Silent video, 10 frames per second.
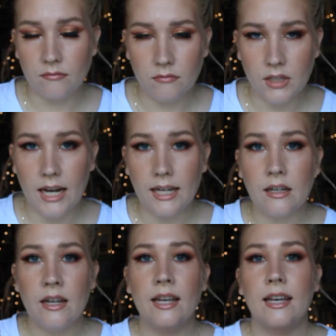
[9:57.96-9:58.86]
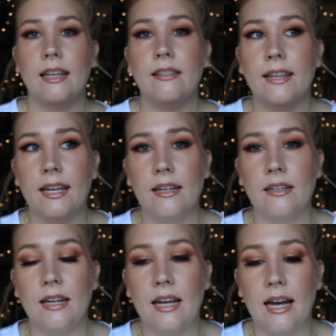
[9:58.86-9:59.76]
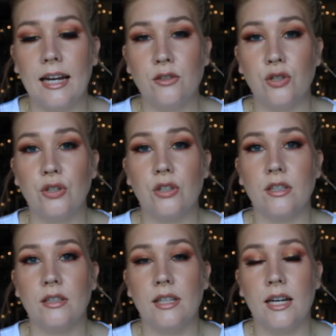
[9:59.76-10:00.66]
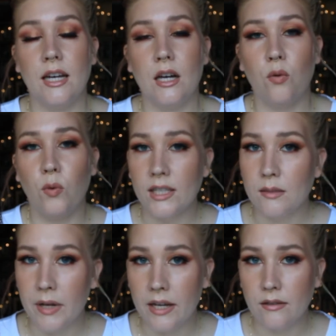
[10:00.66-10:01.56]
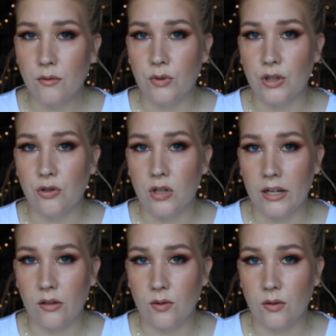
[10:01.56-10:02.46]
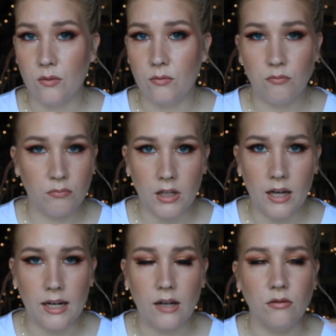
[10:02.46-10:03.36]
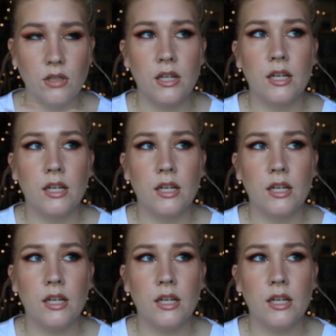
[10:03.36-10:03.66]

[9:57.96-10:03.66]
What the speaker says: line, and then I took the waistband, which I also cut out